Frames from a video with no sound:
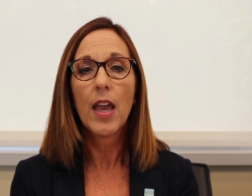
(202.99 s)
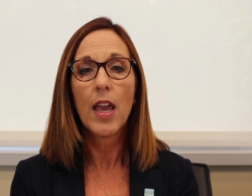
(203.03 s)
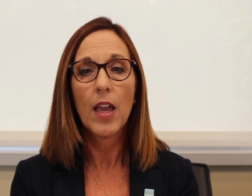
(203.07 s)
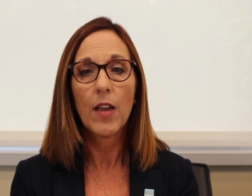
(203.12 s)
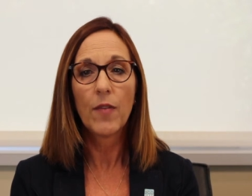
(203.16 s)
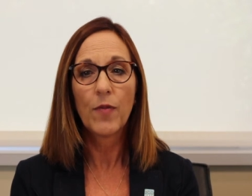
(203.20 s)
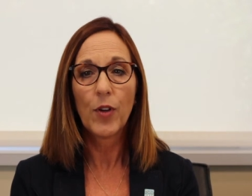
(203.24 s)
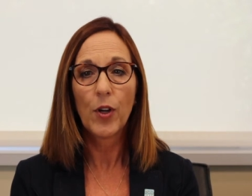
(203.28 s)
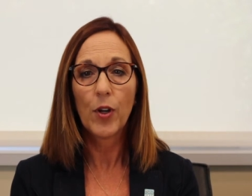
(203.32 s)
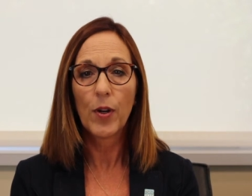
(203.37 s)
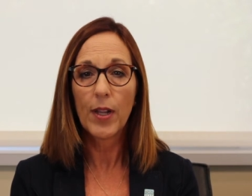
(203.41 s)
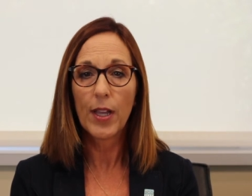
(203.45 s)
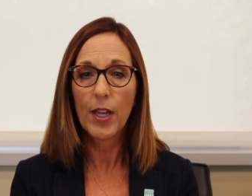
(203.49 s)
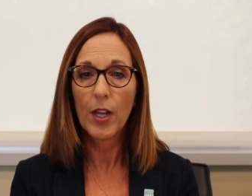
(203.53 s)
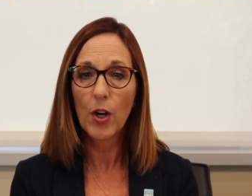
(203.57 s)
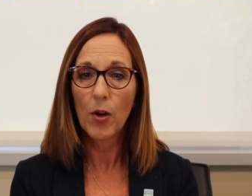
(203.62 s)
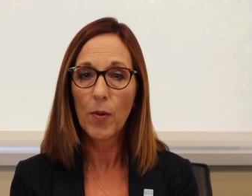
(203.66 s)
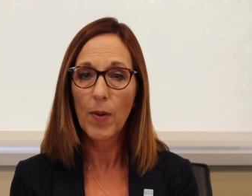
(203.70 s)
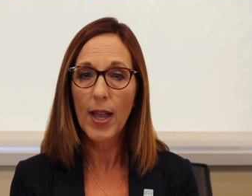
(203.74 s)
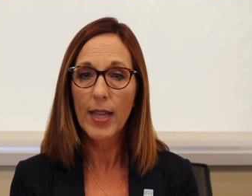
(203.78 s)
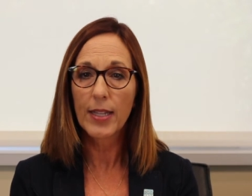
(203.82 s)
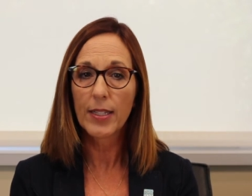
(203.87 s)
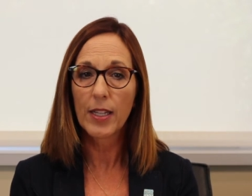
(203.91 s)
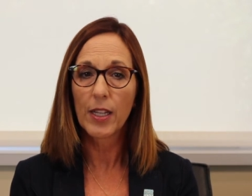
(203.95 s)
If you're
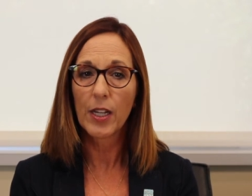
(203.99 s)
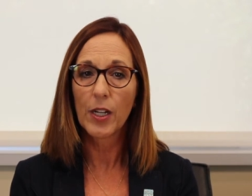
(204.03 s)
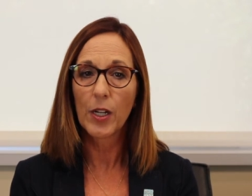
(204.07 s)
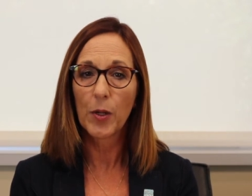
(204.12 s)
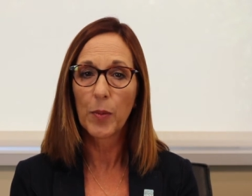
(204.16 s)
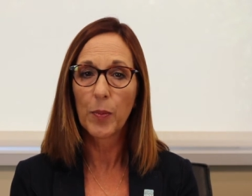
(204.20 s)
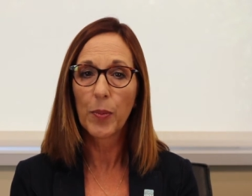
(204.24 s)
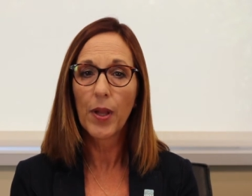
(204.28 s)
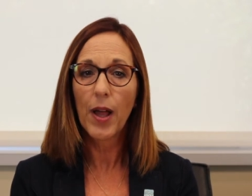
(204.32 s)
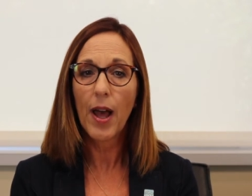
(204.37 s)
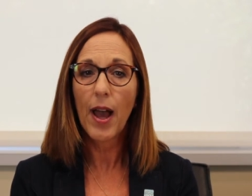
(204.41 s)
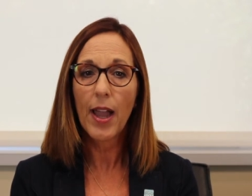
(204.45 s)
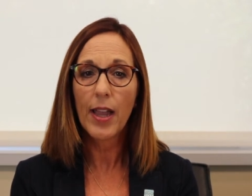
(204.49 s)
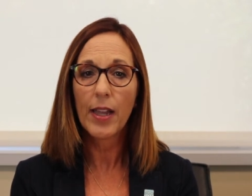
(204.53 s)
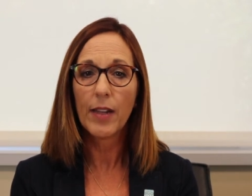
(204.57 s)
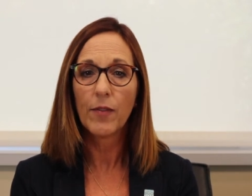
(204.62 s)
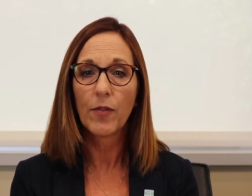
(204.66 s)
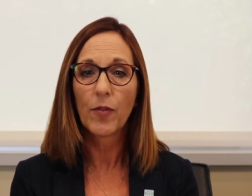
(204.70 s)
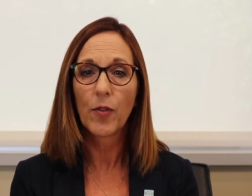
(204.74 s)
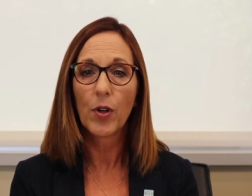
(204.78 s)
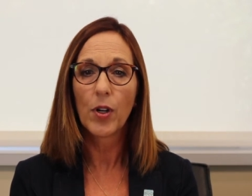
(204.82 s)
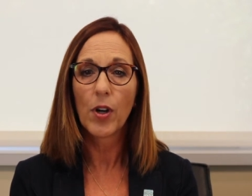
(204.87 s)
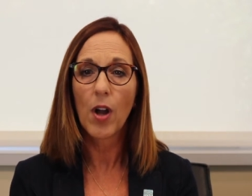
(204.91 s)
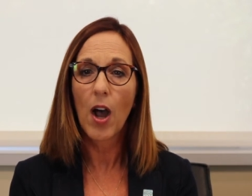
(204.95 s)
interested in applying
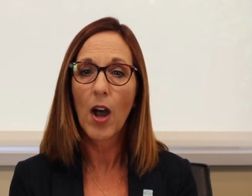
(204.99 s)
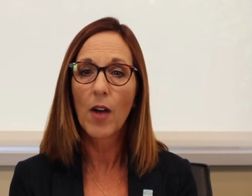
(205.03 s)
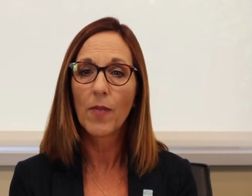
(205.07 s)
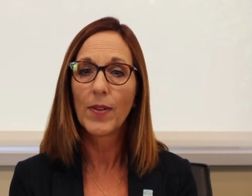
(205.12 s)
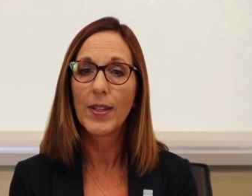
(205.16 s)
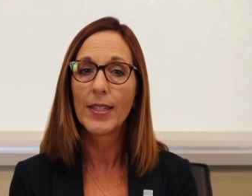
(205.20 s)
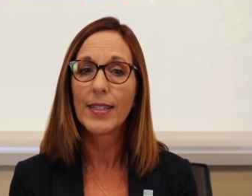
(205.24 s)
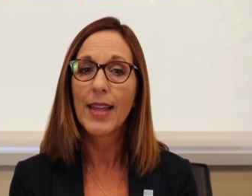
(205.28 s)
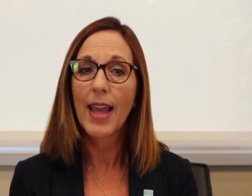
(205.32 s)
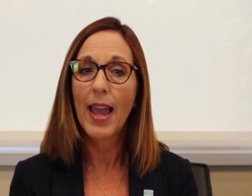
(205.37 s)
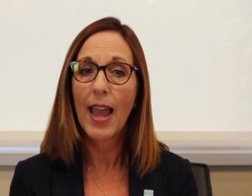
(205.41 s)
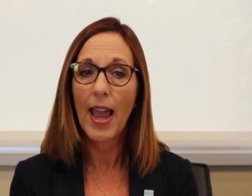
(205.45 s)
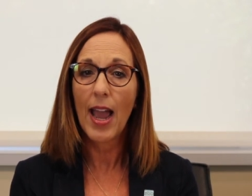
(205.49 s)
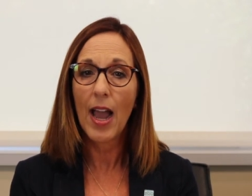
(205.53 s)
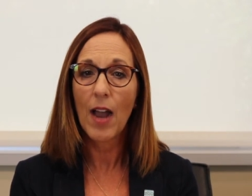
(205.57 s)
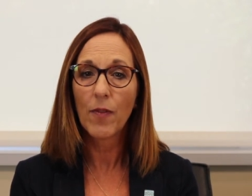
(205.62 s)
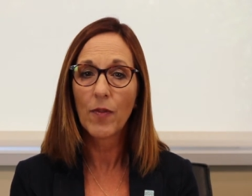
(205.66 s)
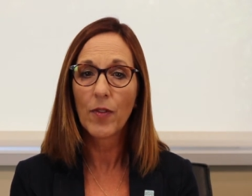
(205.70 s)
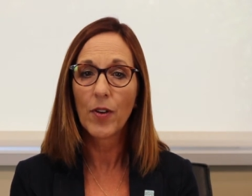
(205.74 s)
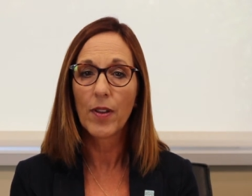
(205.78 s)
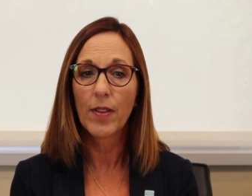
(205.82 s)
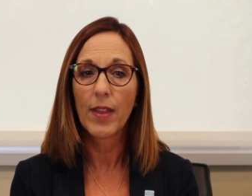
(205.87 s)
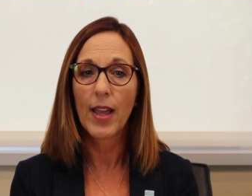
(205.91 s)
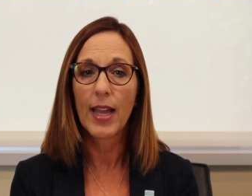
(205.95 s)
for an office
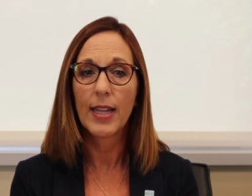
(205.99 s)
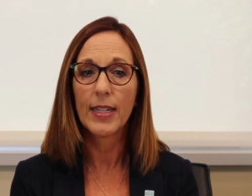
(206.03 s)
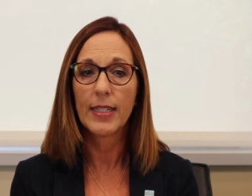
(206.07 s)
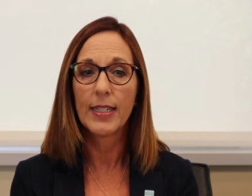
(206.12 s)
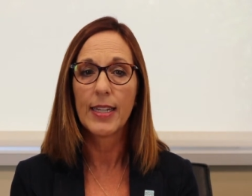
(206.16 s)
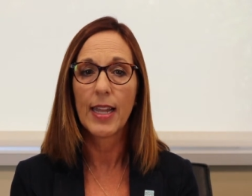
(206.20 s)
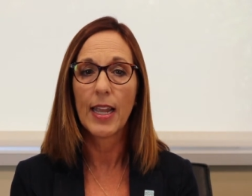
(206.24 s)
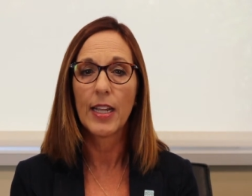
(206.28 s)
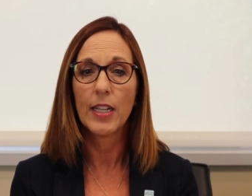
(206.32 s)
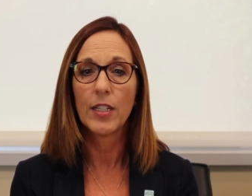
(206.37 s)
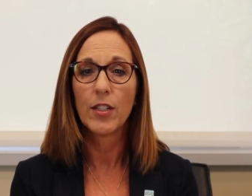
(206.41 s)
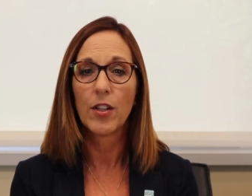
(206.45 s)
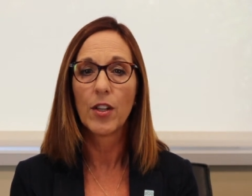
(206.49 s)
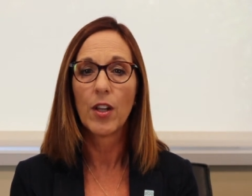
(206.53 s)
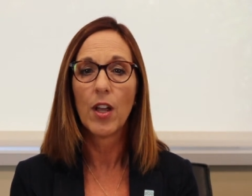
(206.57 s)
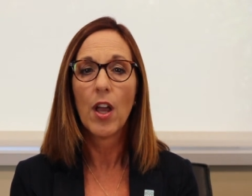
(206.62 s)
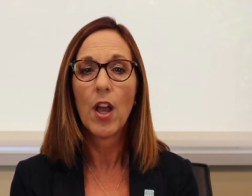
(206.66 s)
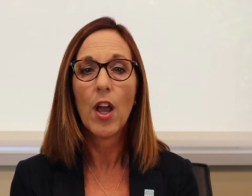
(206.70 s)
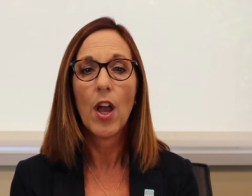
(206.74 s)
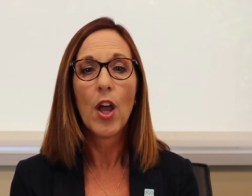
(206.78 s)
after that date,